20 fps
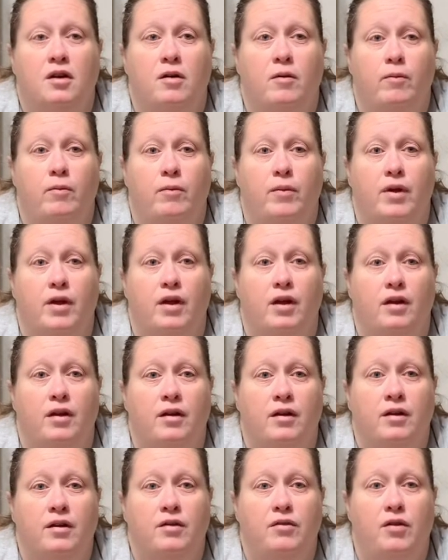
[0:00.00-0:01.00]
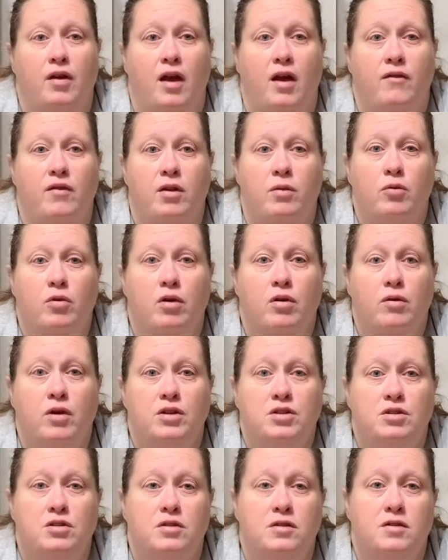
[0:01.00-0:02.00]
but if you have any more
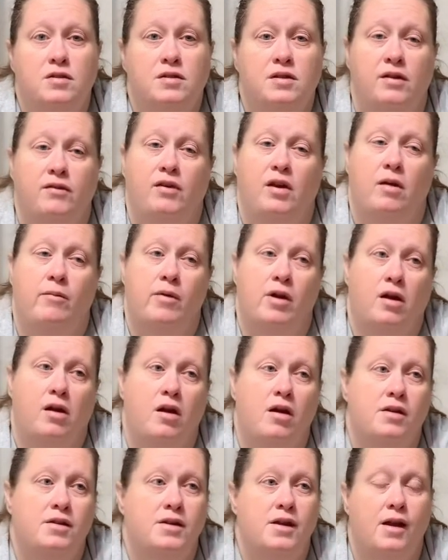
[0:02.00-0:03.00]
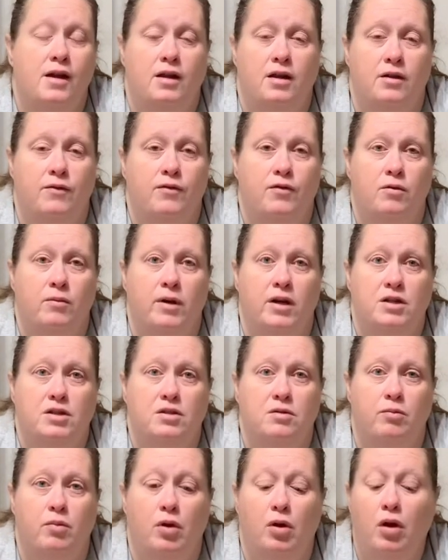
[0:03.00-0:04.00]
questions, I've got my contact information
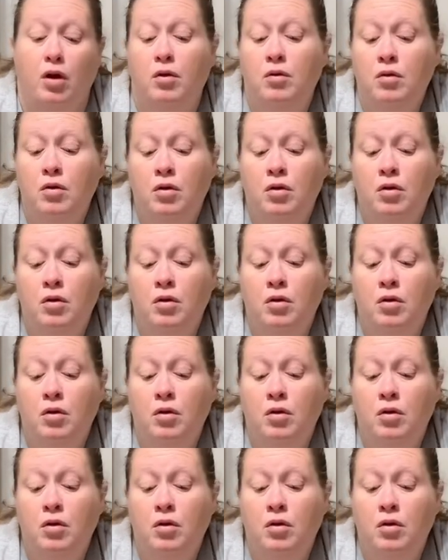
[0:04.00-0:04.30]
below.